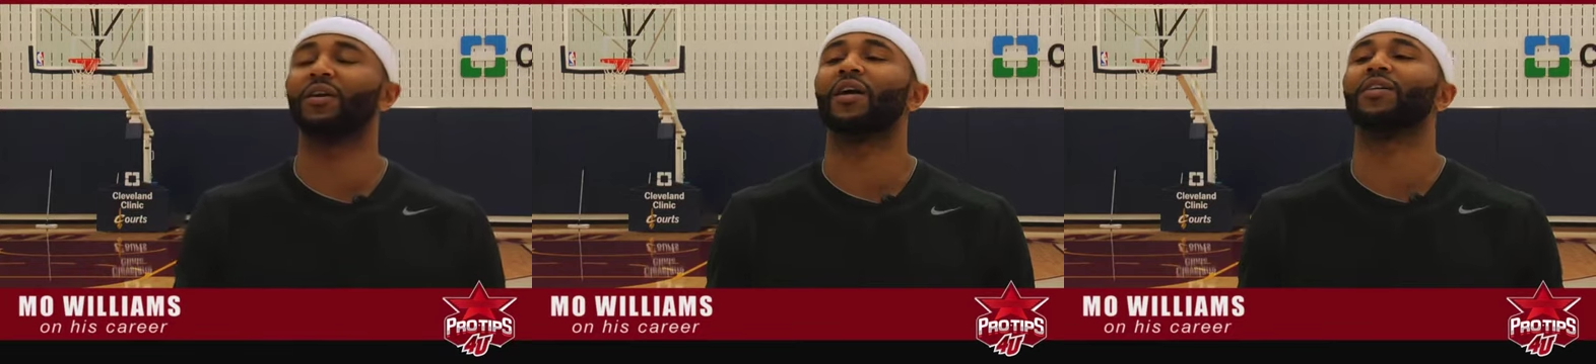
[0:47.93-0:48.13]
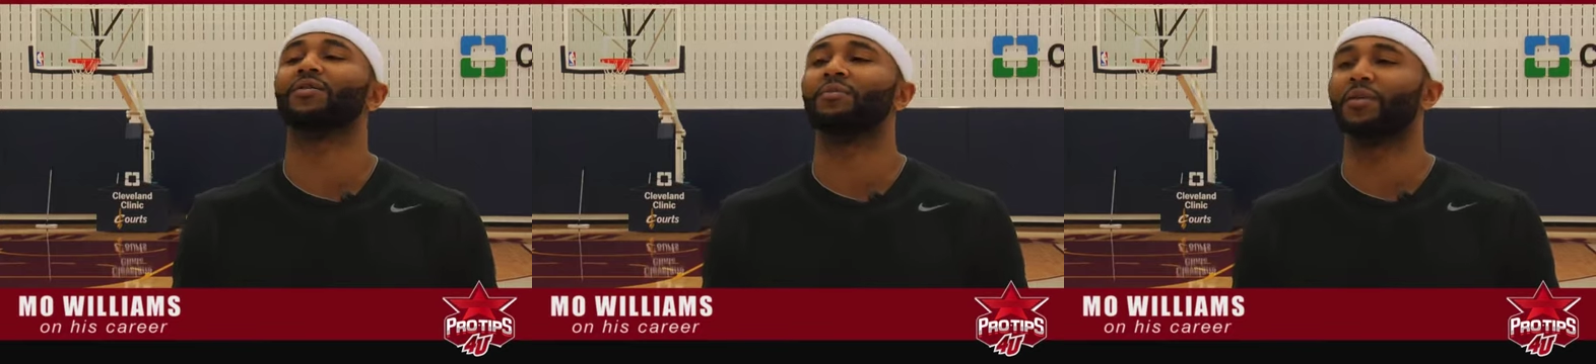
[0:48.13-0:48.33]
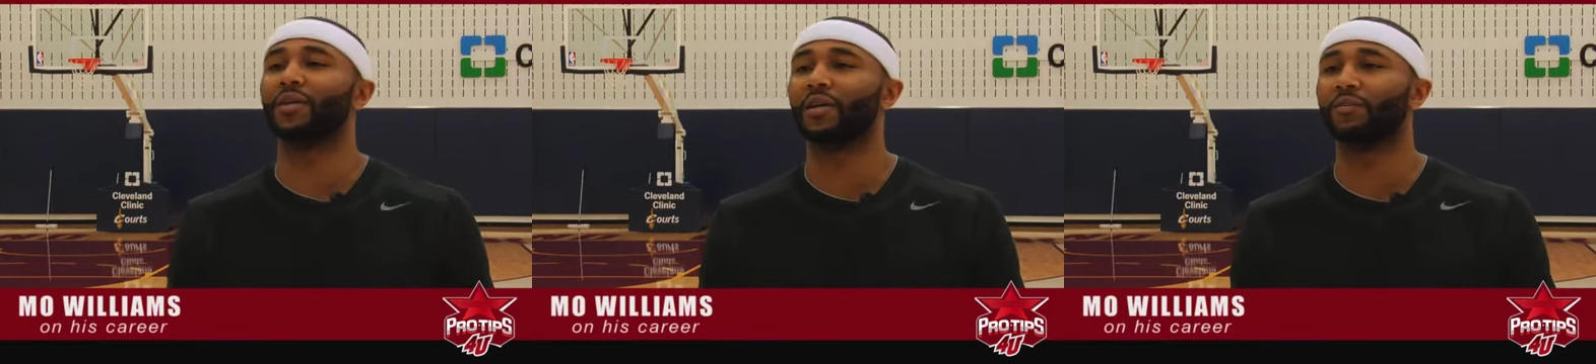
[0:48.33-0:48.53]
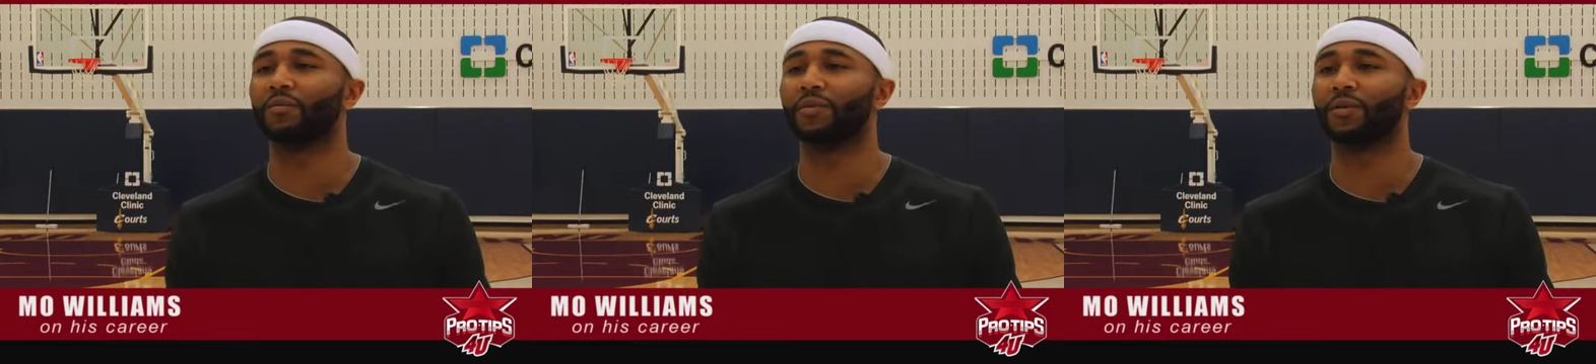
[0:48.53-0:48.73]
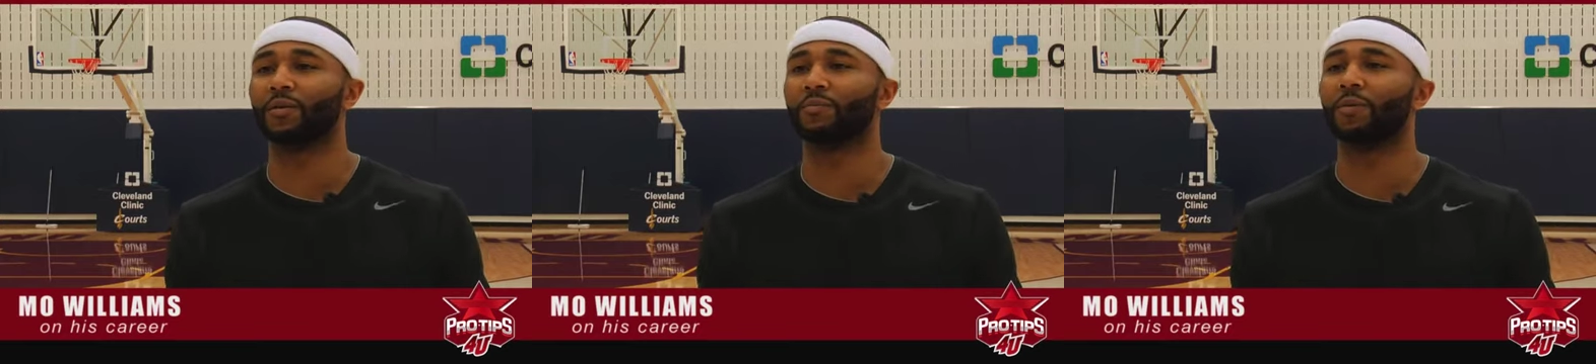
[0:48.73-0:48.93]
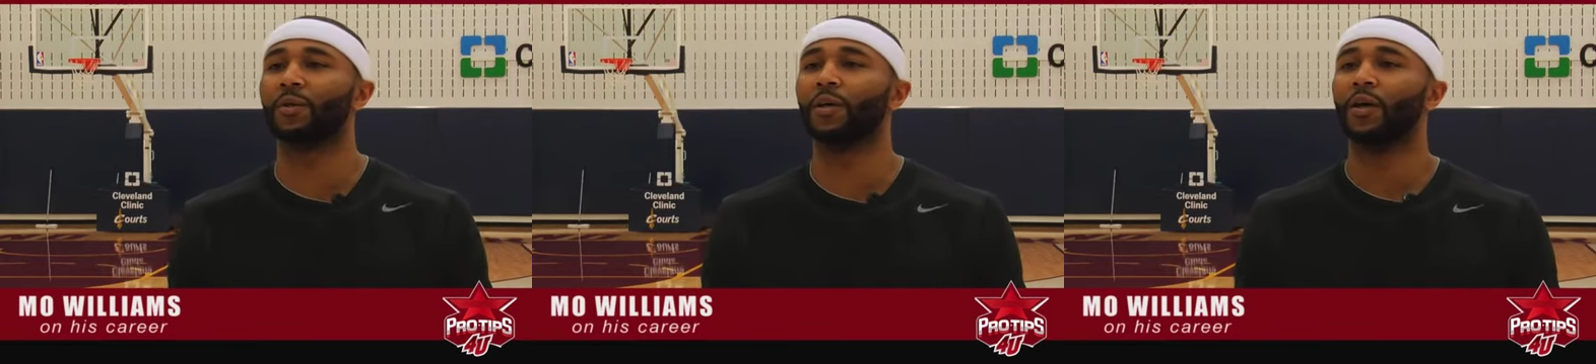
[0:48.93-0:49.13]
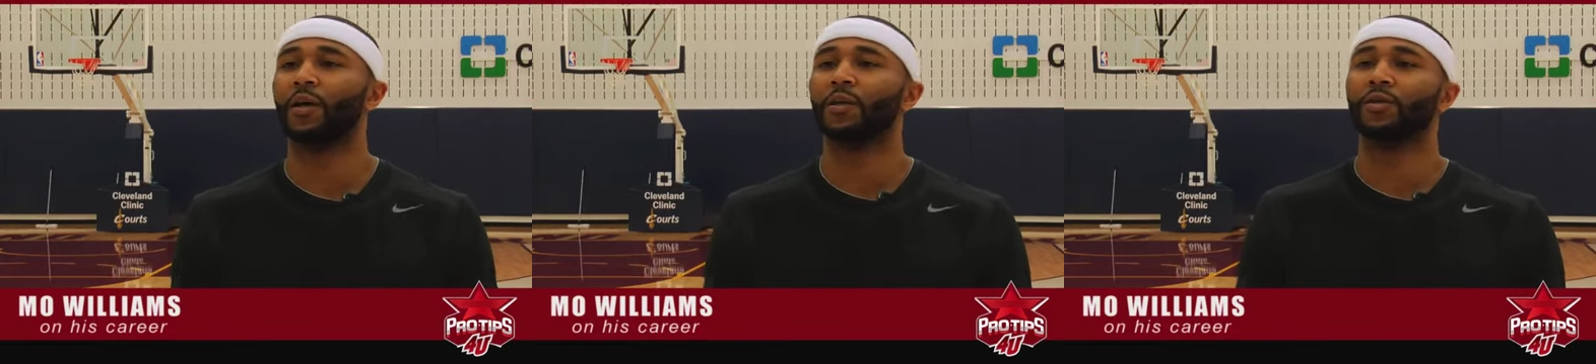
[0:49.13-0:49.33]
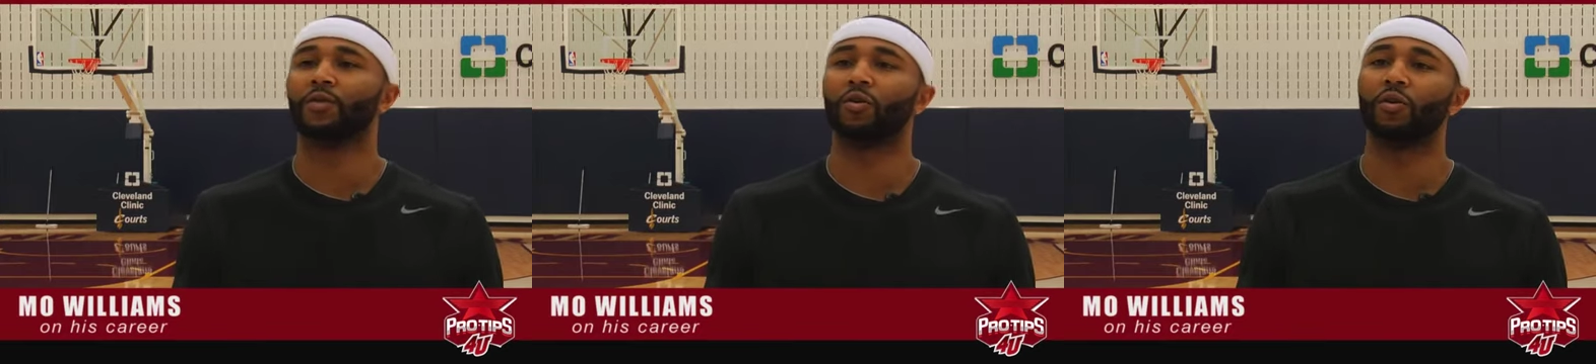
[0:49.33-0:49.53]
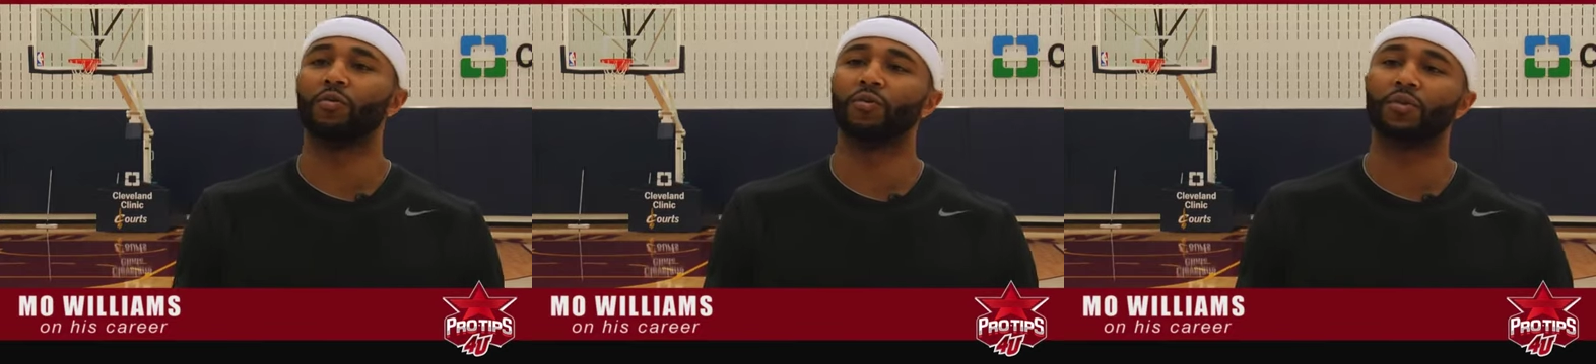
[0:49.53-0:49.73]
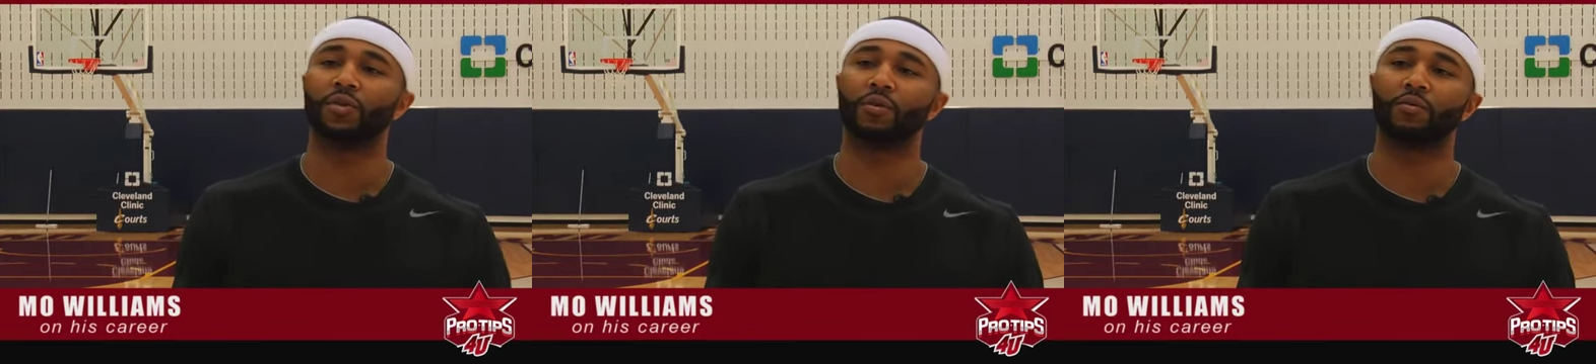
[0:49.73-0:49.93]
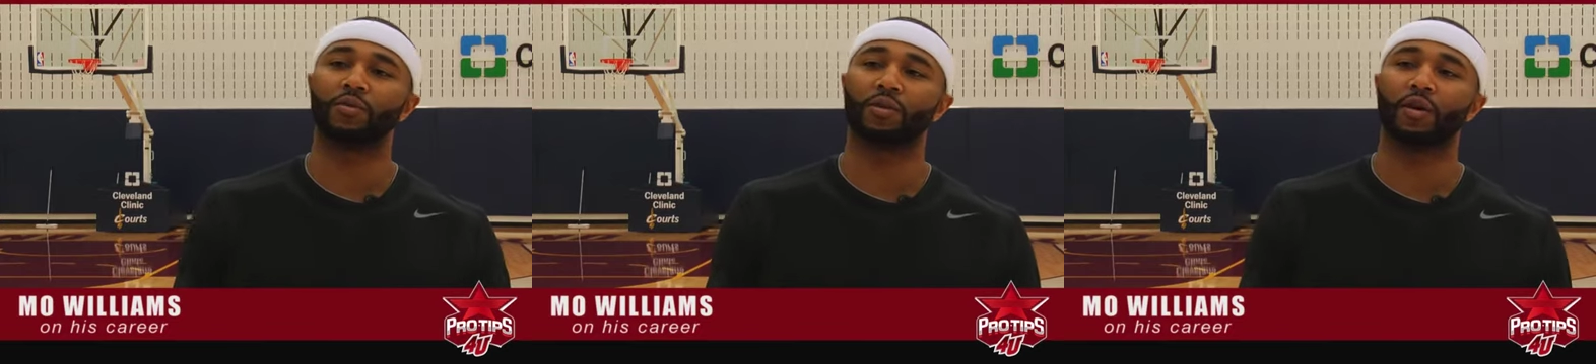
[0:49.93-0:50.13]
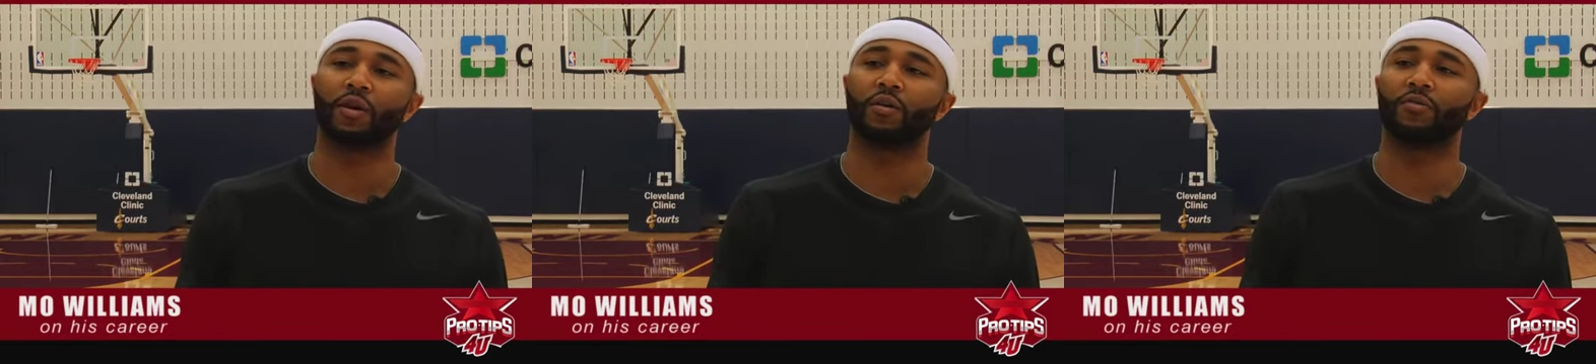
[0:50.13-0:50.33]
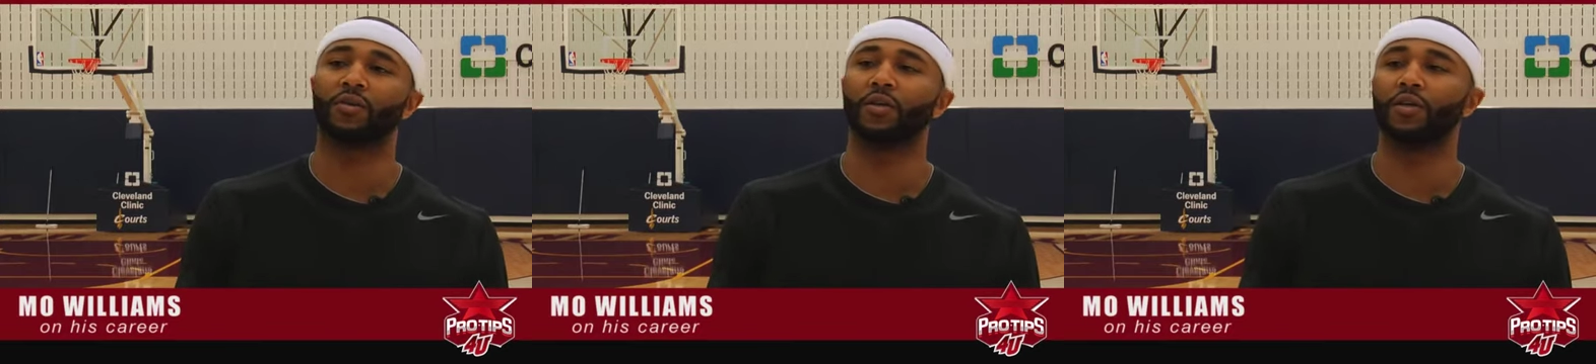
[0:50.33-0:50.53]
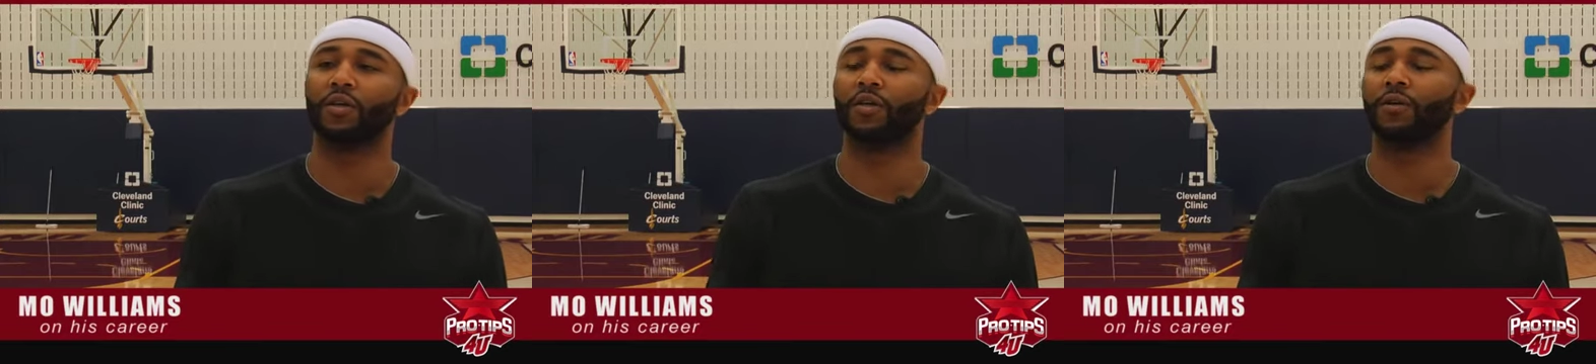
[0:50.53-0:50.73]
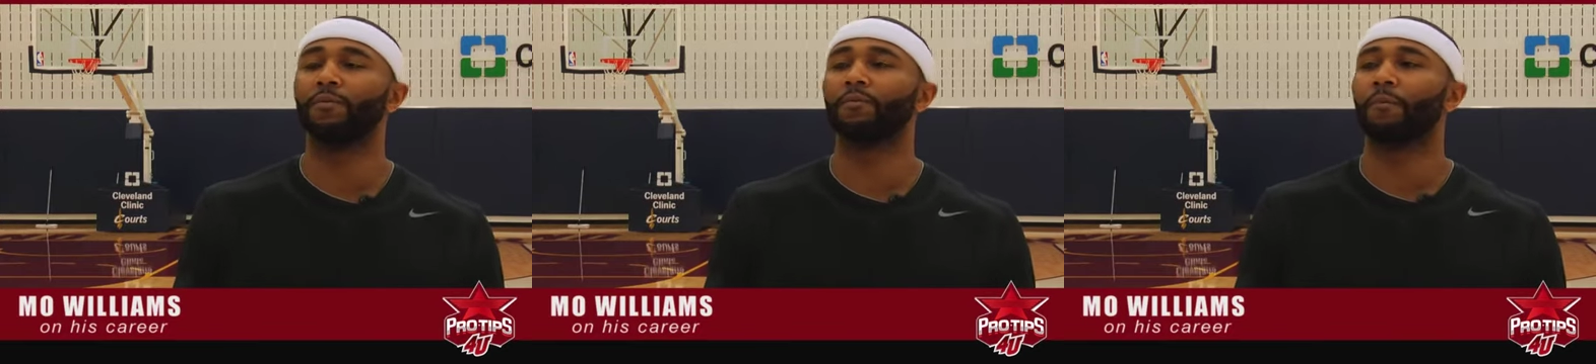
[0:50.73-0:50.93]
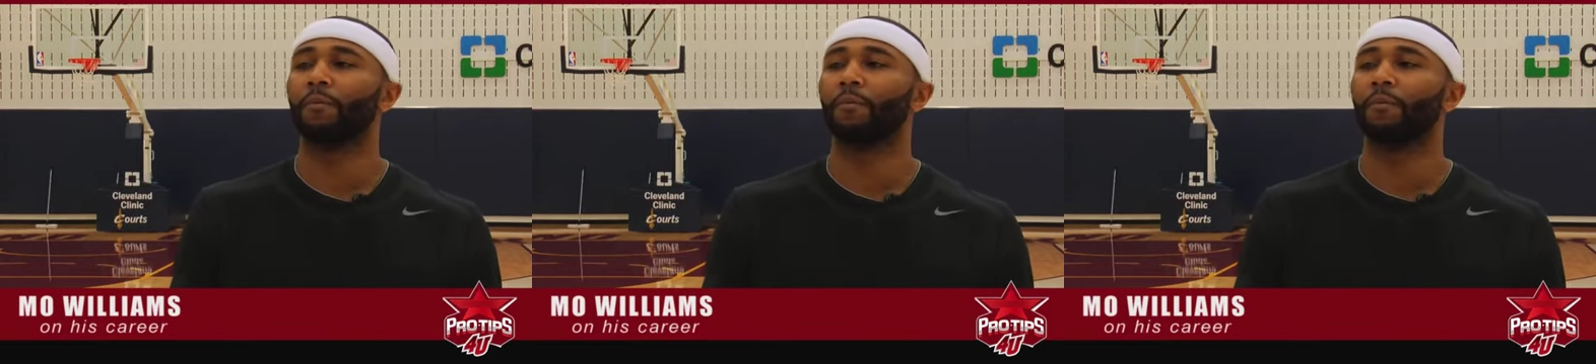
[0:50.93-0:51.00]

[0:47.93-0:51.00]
has to be given to me. So it was, it was all good.